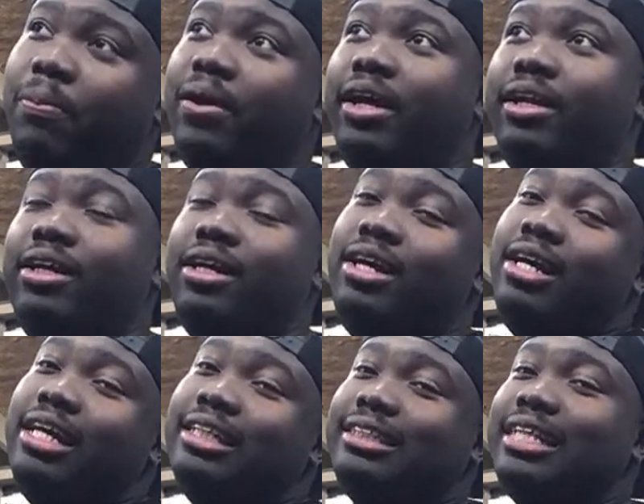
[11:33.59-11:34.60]
but
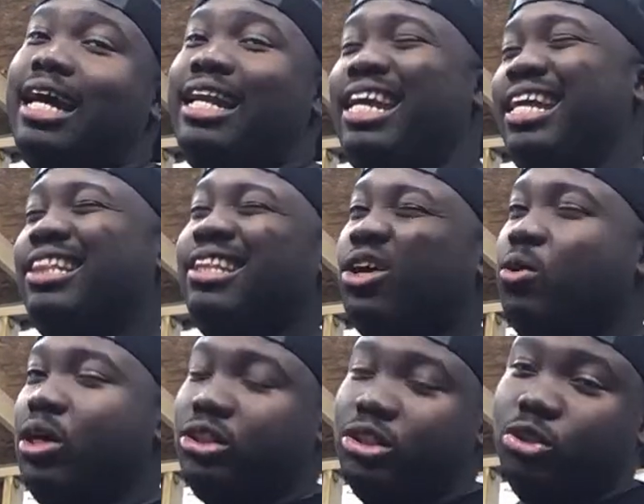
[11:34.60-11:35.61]
it's not in the
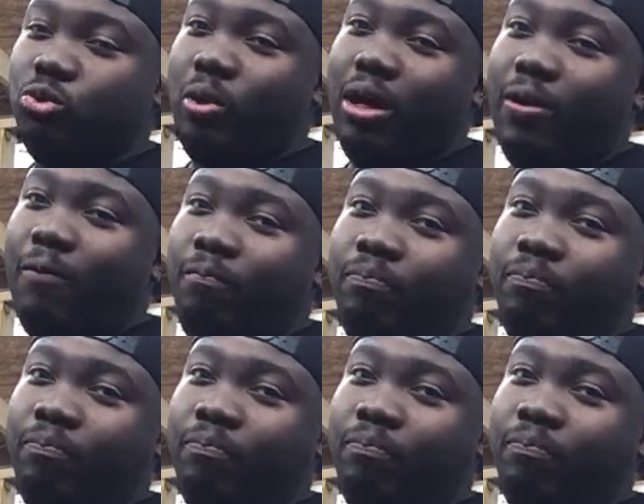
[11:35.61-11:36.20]
question as well.